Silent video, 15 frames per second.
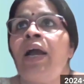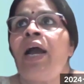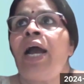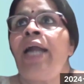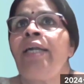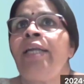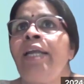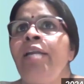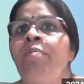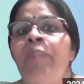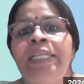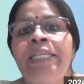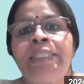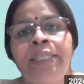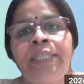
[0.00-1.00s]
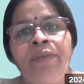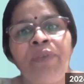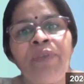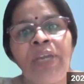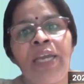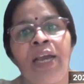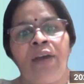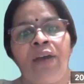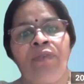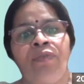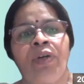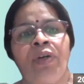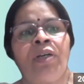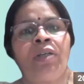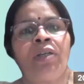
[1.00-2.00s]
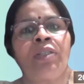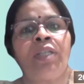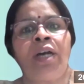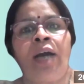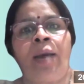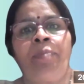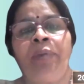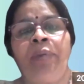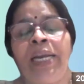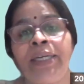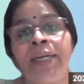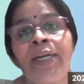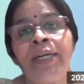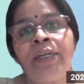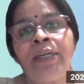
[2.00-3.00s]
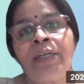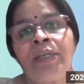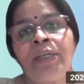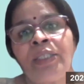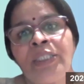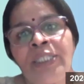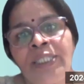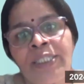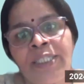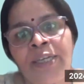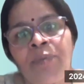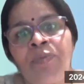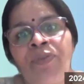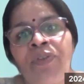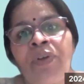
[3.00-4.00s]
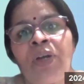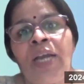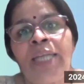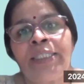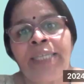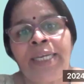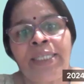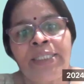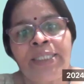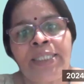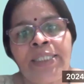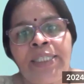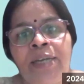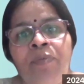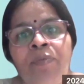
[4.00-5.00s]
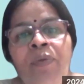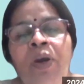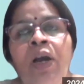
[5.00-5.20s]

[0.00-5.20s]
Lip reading: And in Medicity, we have the updated systems, HIS system.